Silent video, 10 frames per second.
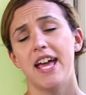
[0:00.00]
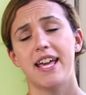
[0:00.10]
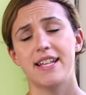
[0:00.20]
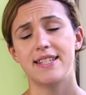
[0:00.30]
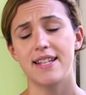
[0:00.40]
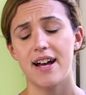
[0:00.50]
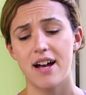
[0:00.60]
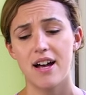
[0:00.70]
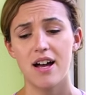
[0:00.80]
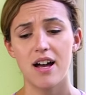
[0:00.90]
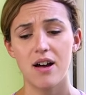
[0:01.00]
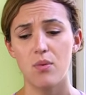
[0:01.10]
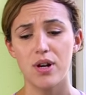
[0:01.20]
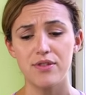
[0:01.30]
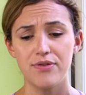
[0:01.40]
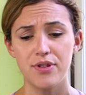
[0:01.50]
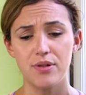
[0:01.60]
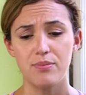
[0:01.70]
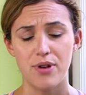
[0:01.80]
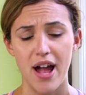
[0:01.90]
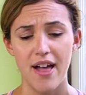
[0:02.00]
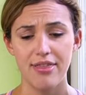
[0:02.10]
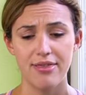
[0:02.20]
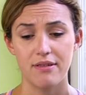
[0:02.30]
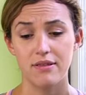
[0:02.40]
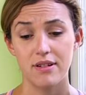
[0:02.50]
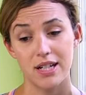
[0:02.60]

It's uh, a wonderful breath, or,